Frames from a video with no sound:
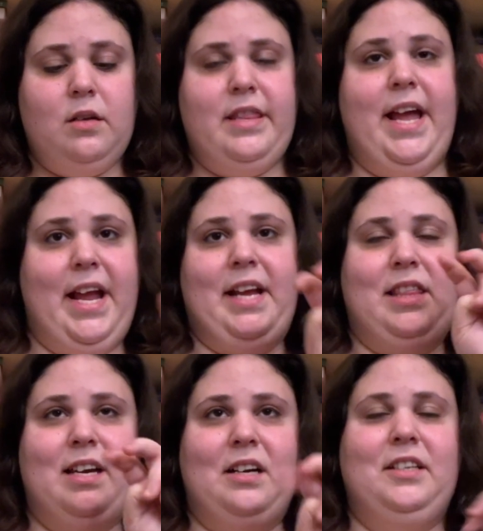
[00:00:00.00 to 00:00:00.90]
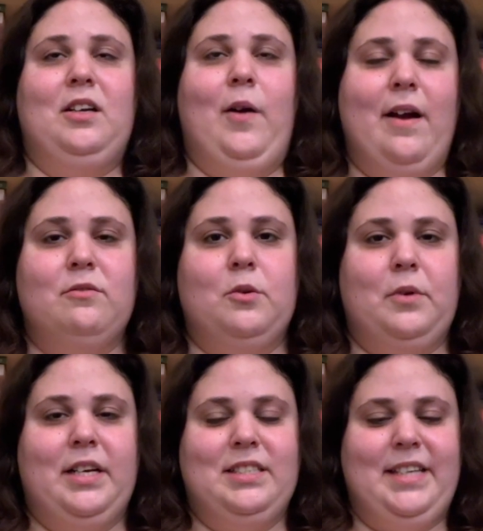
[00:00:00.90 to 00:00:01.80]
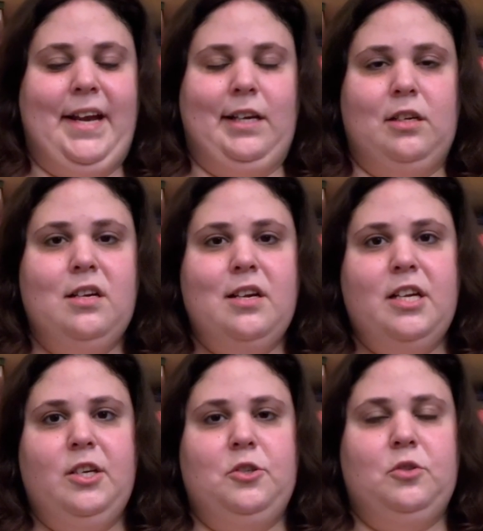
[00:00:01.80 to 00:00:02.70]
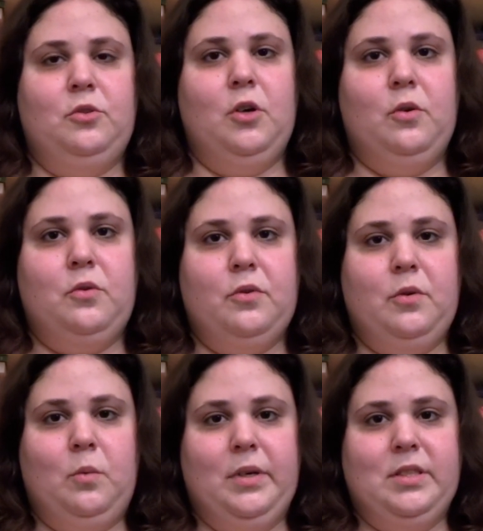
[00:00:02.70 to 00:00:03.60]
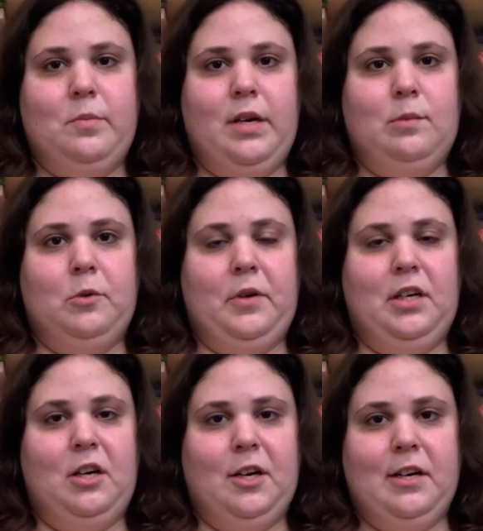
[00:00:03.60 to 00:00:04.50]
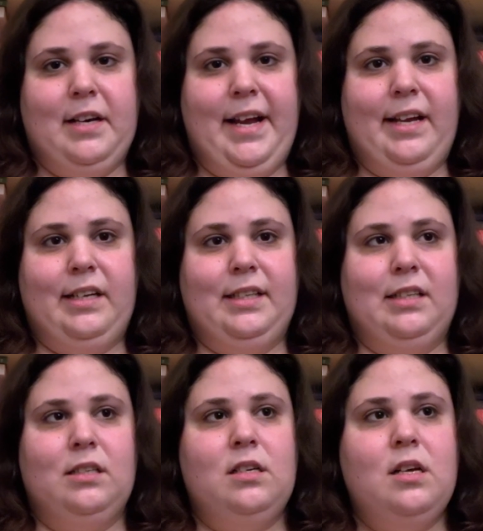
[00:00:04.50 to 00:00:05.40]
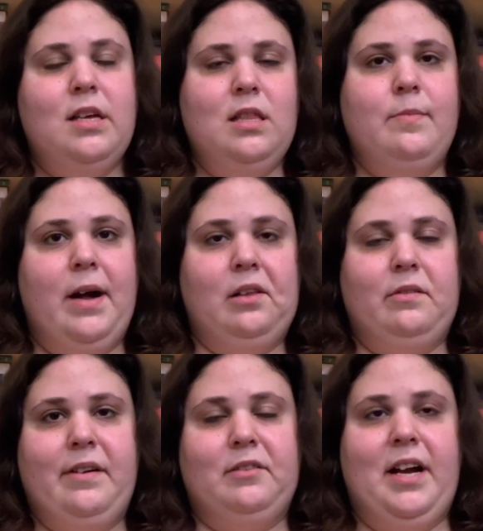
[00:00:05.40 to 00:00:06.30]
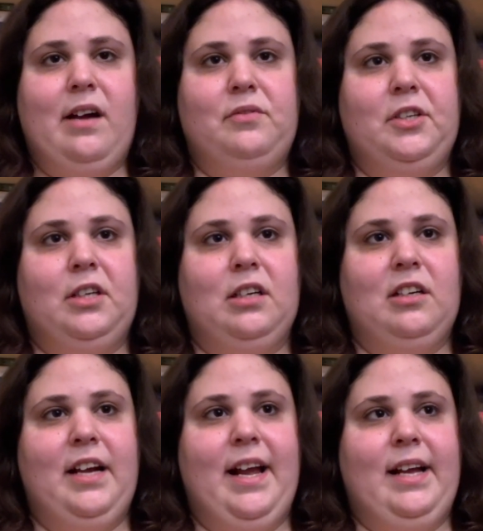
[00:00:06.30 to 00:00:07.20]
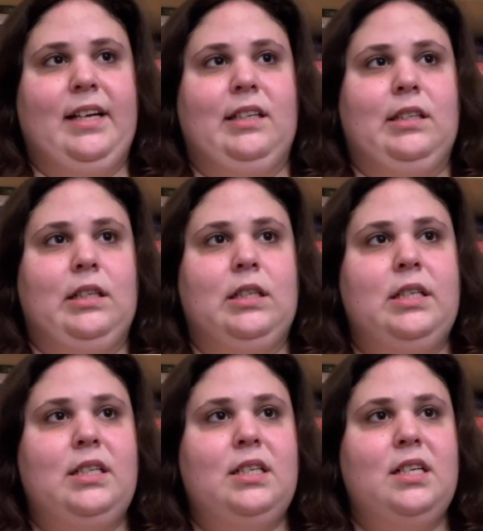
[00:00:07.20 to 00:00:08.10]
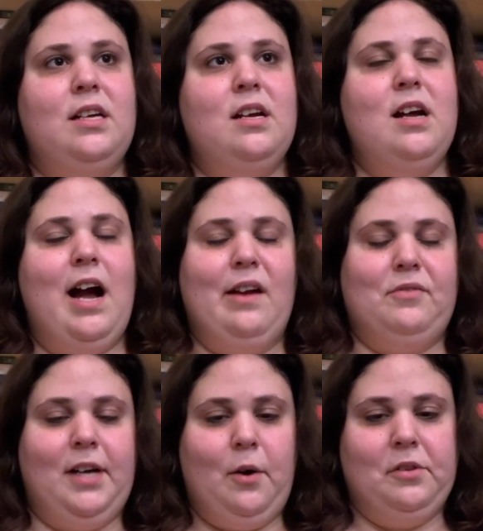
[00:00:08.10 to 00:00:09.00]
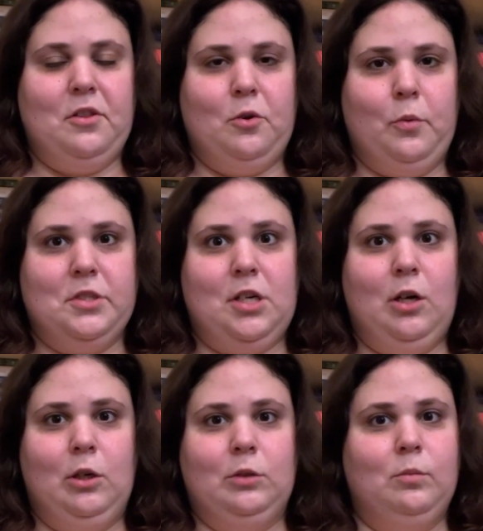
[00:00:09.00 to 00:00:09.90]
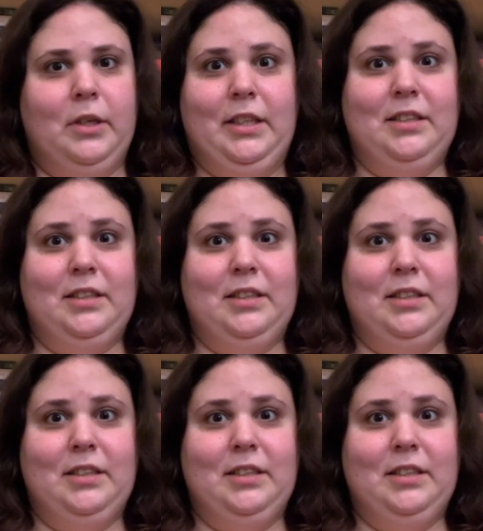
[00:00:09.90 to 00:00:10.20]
you know, everyone is saying you should go through Once Upon a Broken Heart and The Ballad of Never After, and I forgot what the third one's called, but